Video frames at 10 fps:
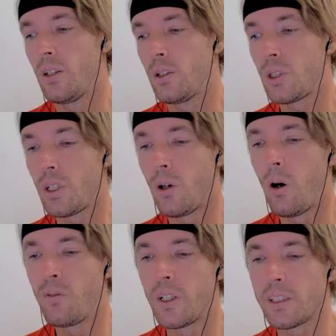She
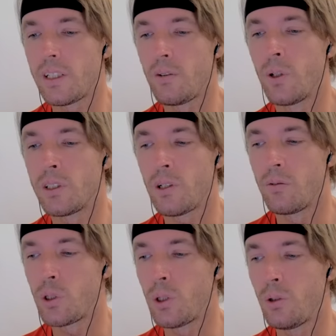obviously wants to
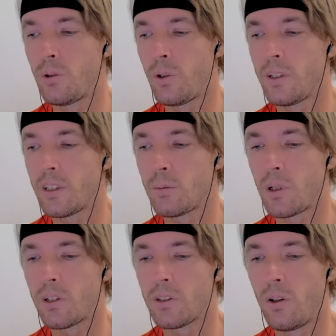have children. That's
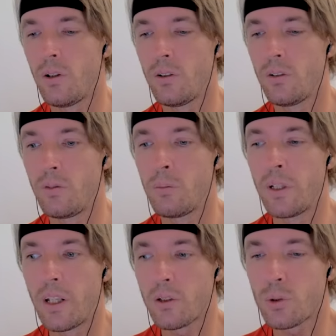because all
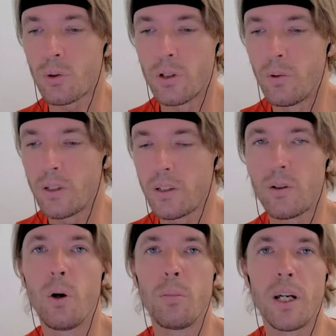women naturally want it.
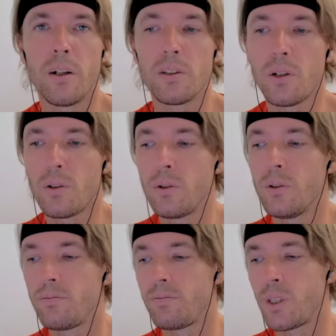All men also
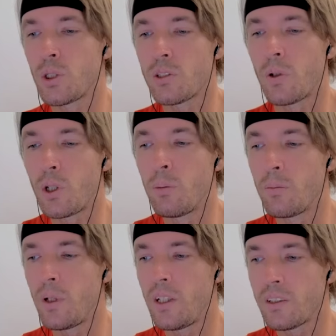do. That's just what
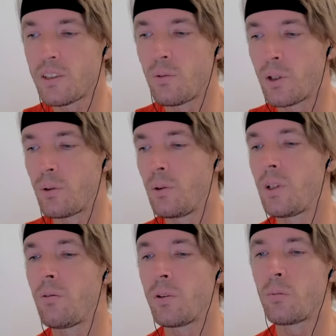human beings want to do.
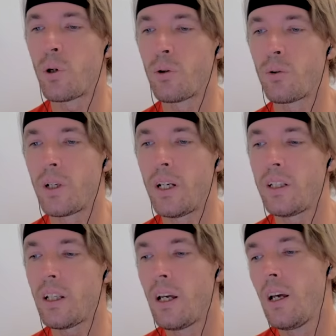They want to procreate.